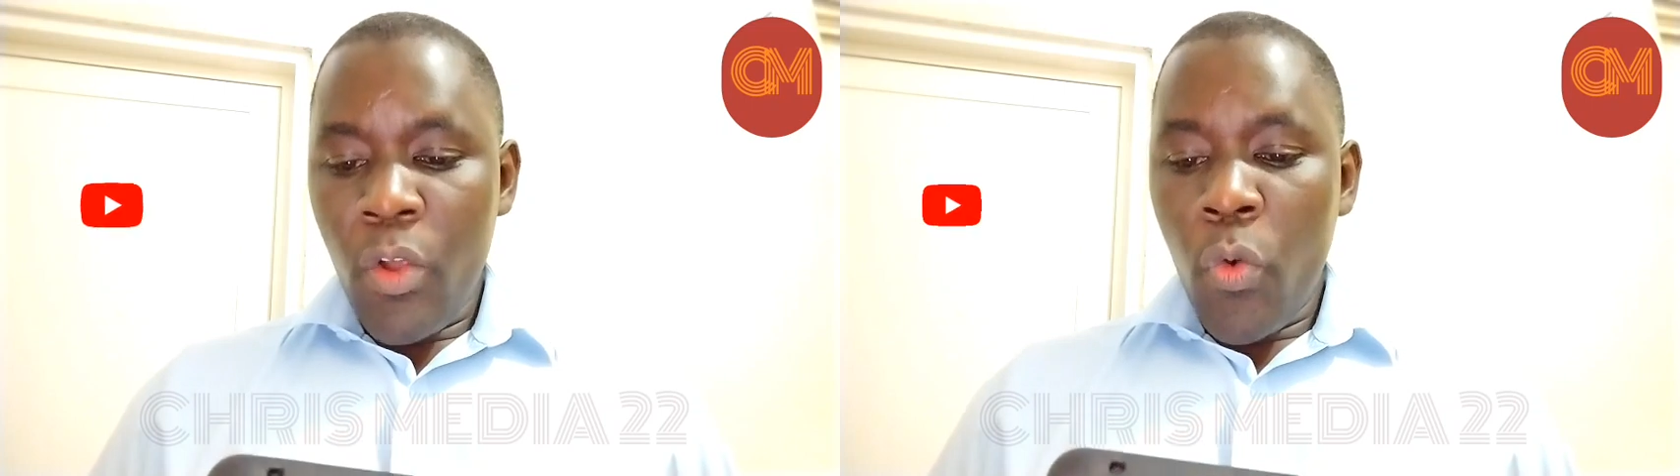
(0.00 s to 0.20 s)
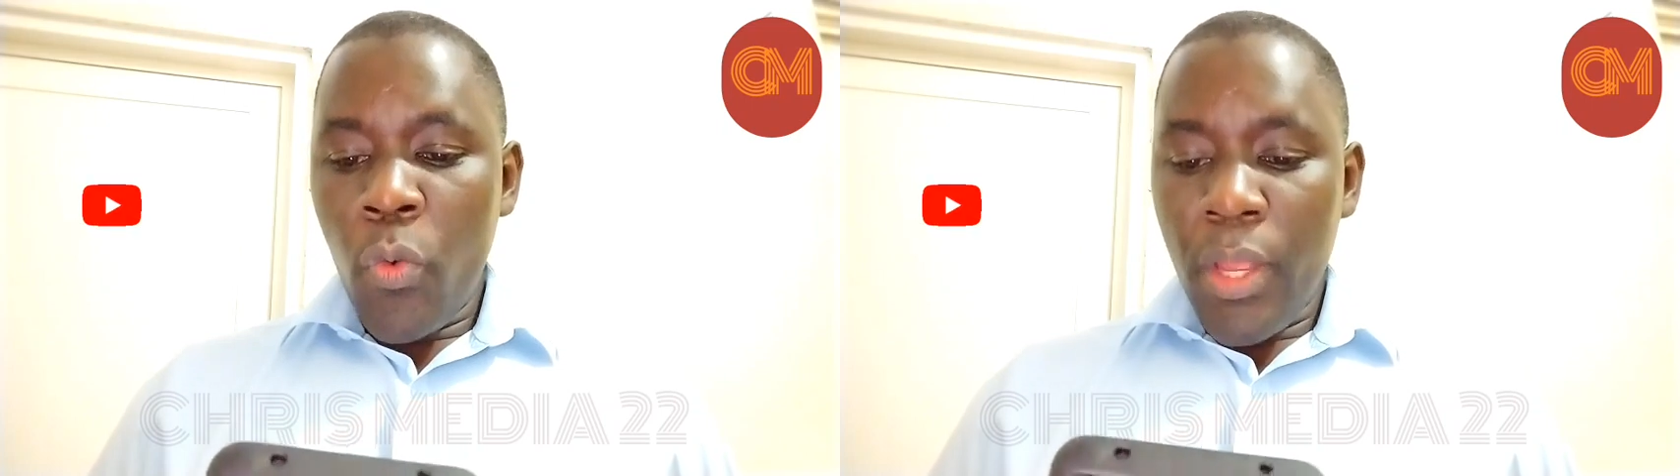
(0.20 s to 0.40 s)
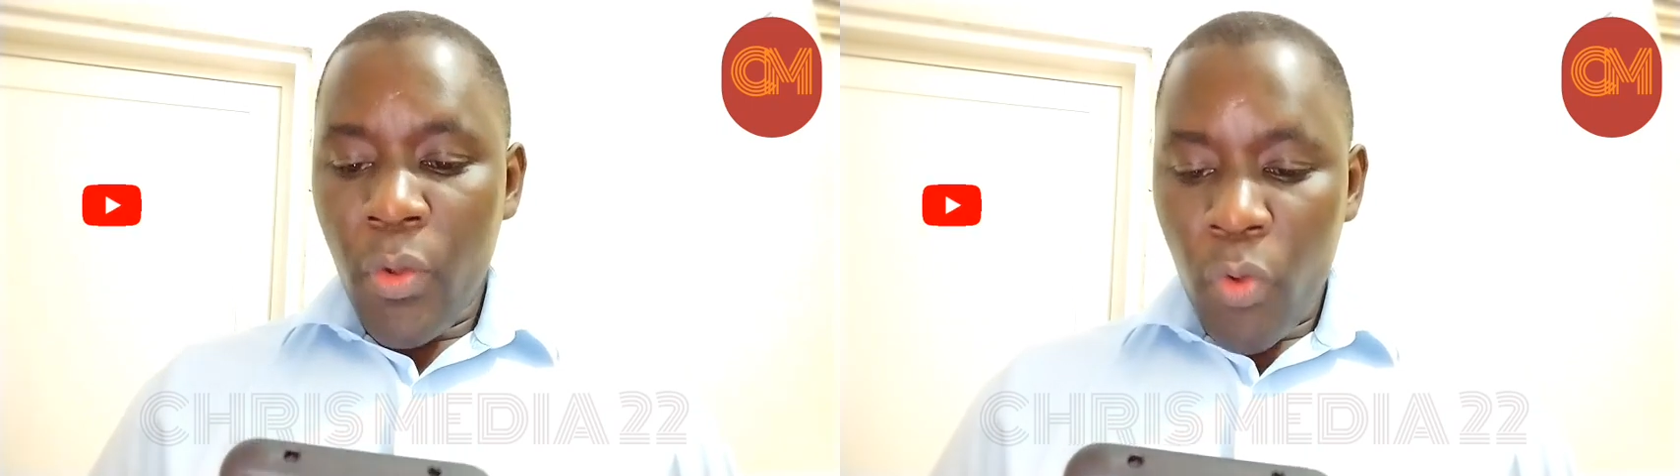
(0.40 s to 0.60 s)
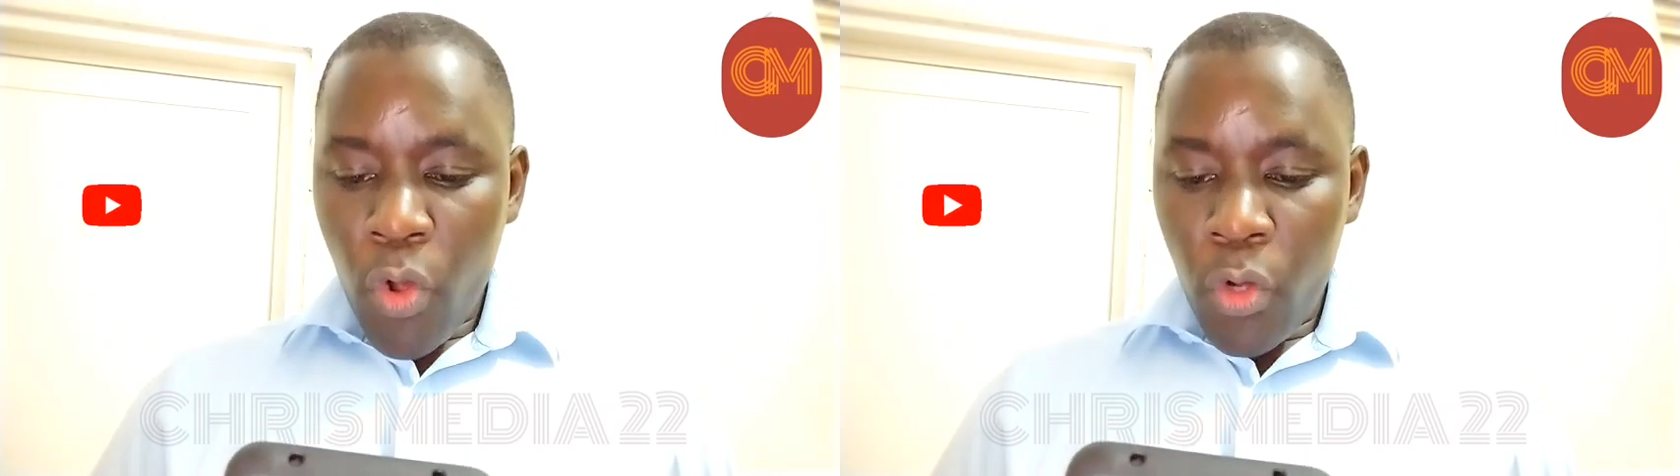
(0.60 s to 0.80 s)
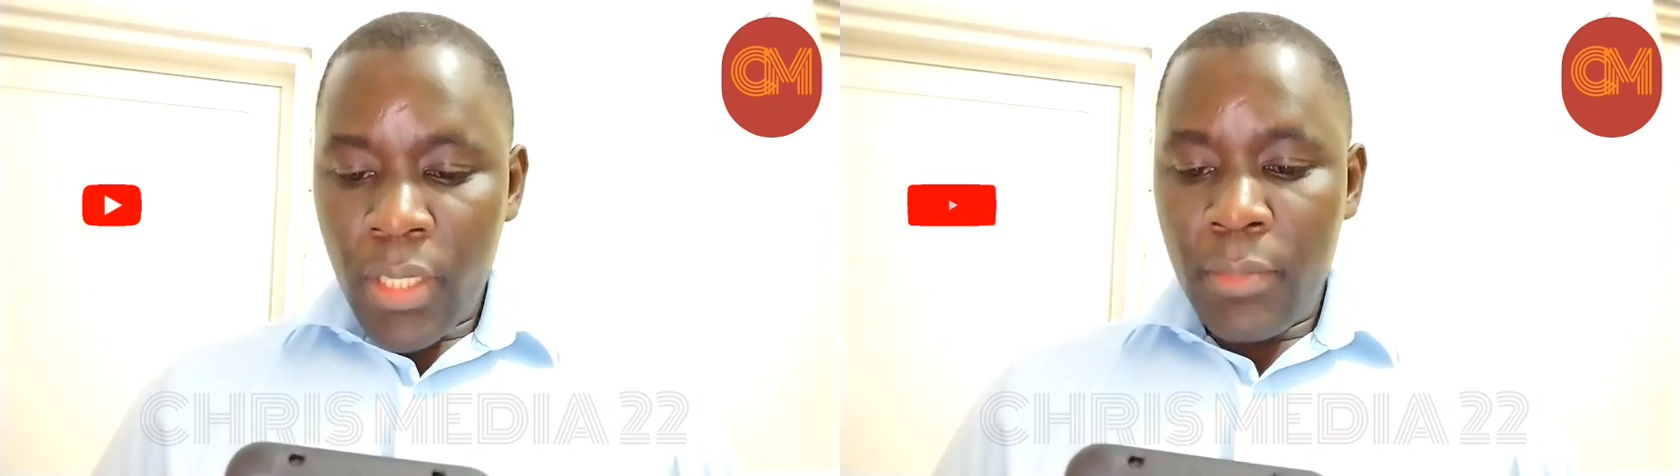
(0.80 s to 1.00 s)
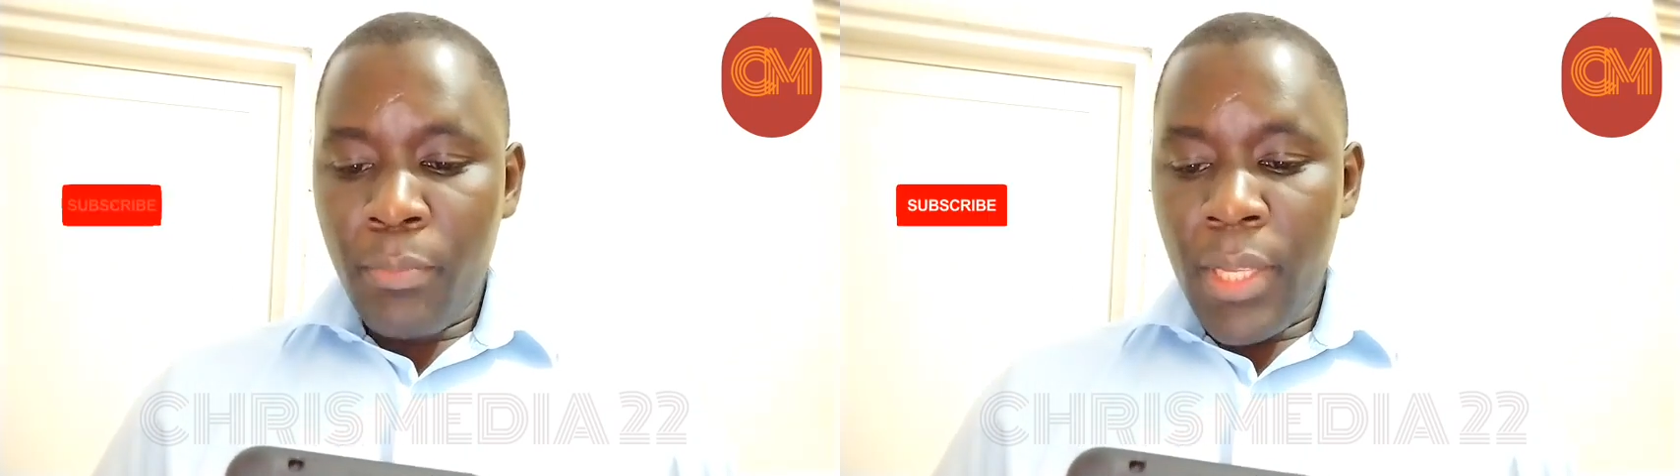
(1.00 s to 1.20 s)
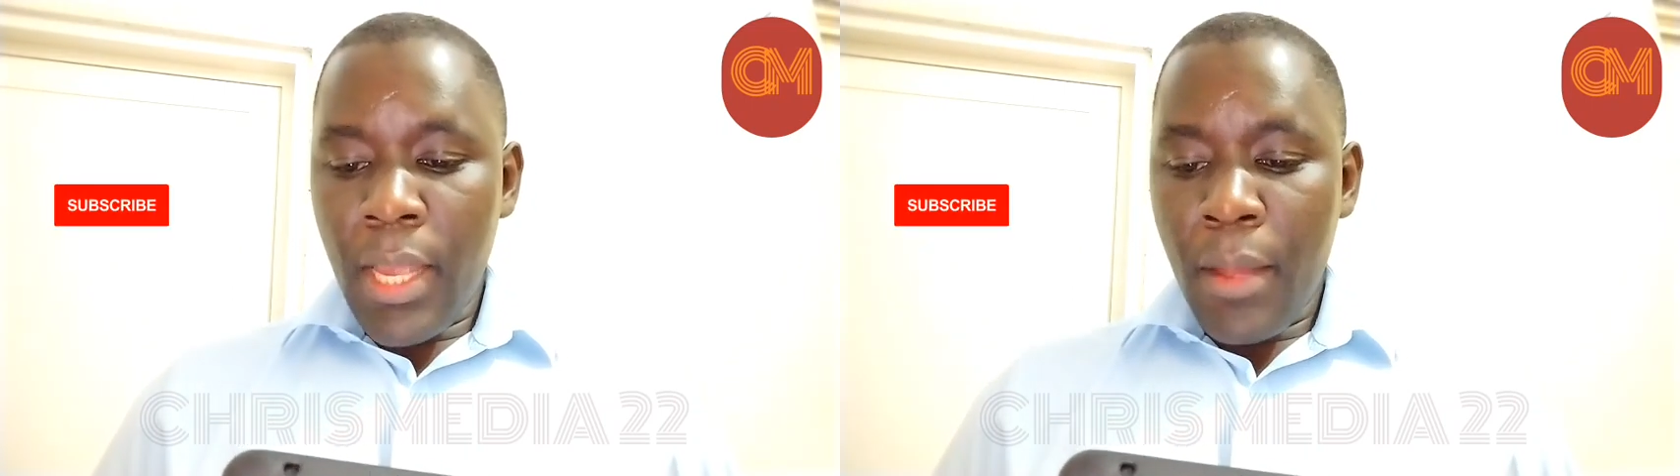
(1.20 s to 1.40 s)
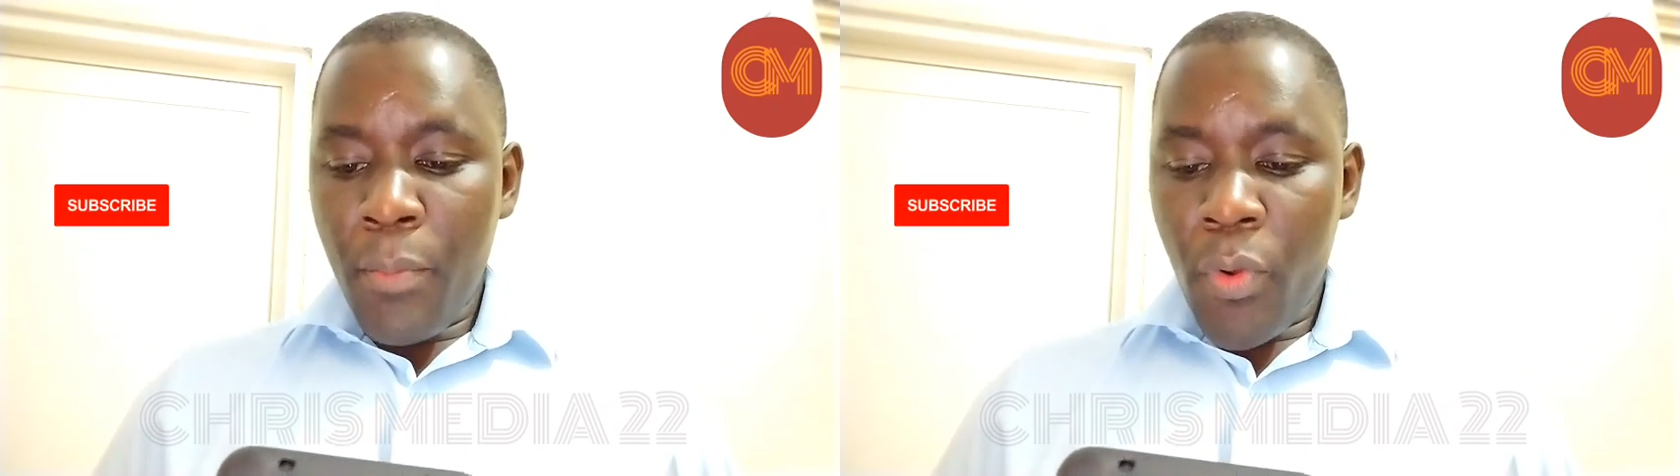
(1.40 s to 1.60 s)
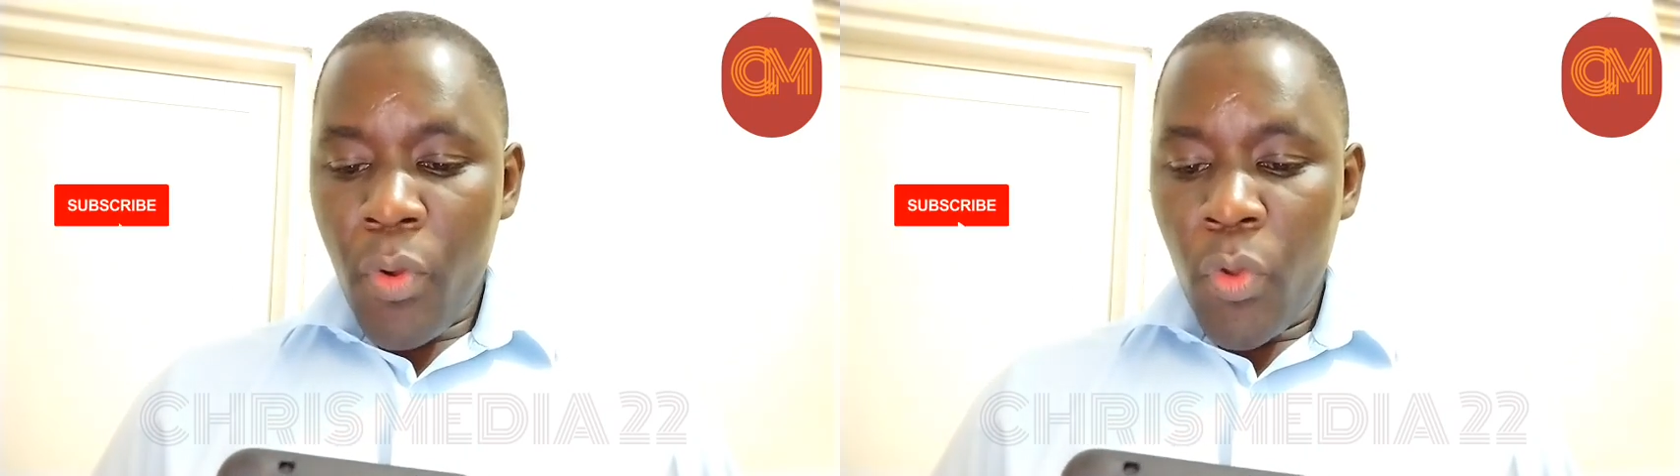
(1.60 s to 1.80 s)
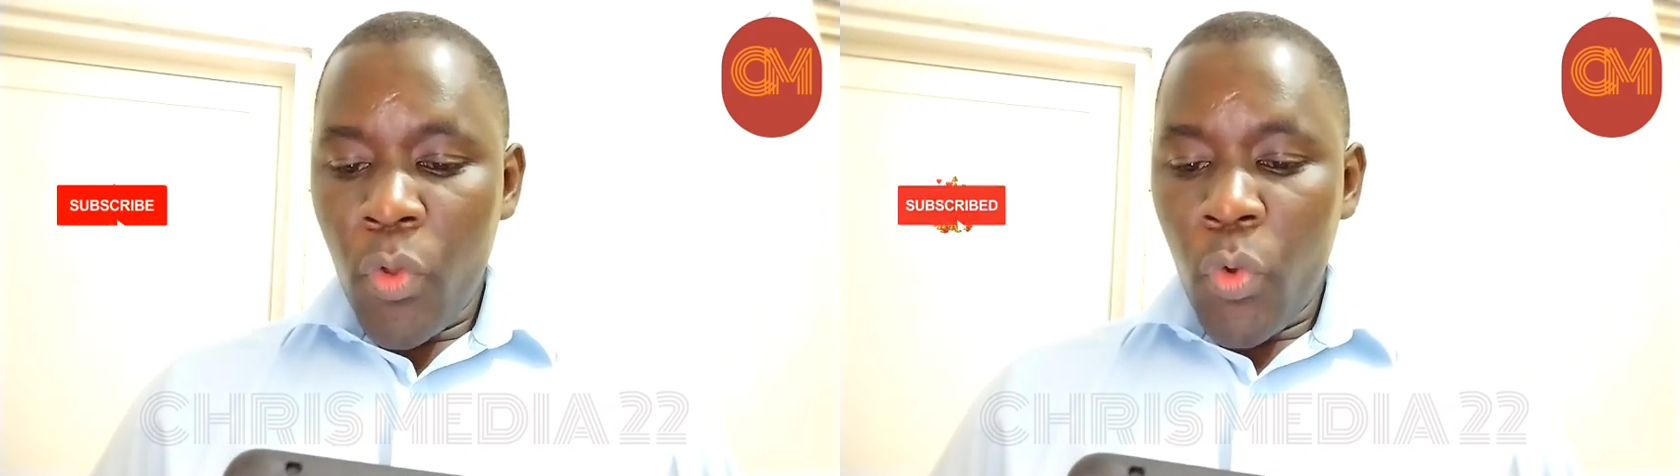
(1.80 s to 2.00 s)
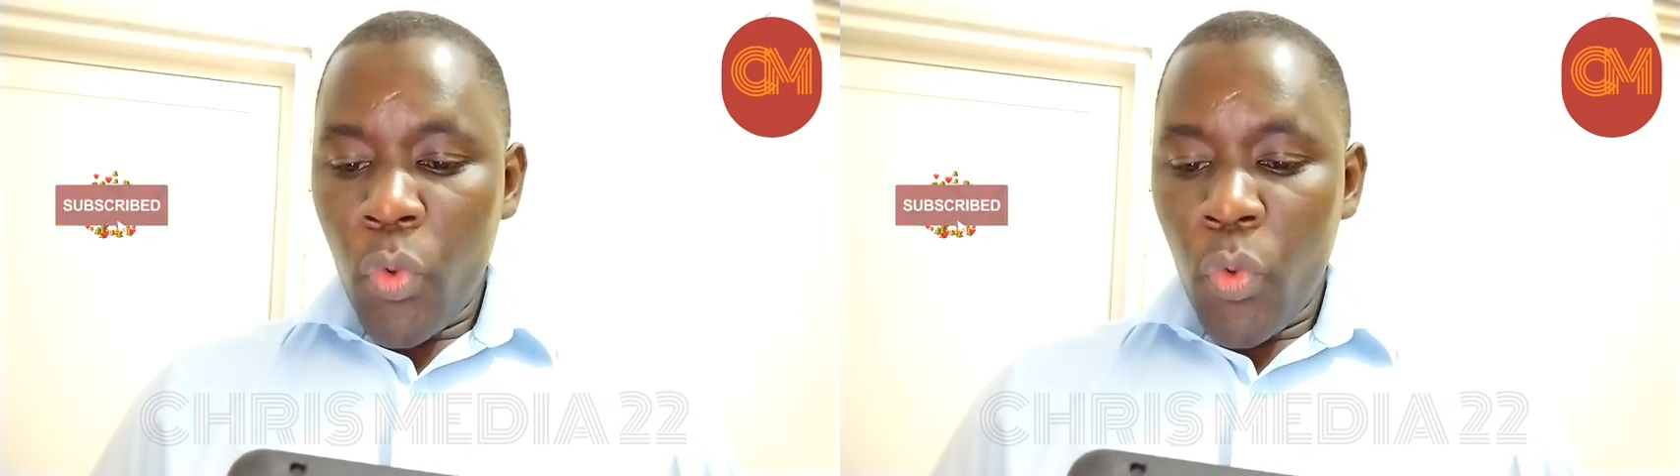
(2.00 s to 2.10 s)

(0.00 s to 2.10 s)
will not be able